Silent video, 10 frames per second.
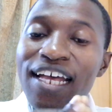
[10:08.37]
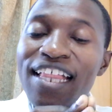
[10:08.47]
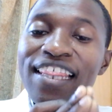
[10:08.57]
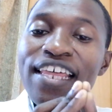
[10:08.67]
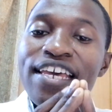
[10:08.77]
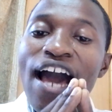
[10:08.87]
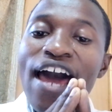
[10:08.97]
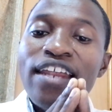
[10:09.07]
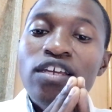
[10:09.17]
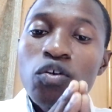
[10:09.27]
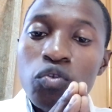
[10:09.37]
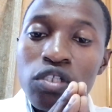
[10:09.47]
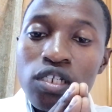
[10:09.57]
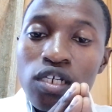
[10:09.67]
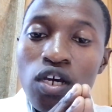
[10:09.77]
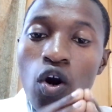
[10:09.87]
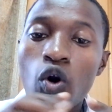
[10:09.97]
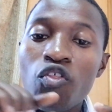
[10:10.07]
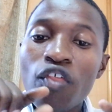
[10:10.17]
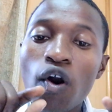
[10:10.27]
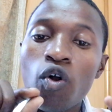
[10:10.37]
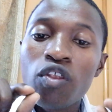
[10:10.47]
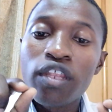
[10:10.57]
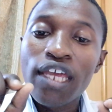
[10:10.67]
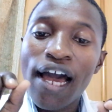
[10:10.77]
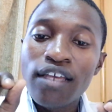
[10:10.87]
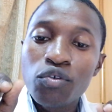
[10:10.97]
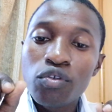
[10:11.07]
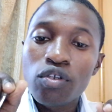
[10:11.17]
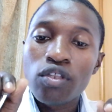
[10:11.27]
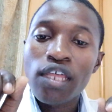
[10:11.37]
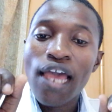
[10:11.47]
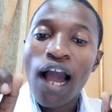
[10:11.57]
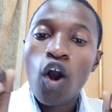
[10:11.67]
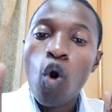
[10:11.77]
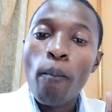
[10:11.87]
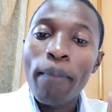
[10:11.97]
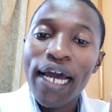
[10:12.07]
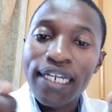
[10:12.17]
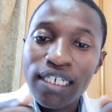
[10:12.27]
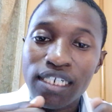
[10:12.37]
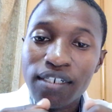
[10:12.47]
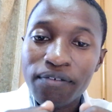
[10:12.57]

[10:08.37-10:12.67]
they are used they are combined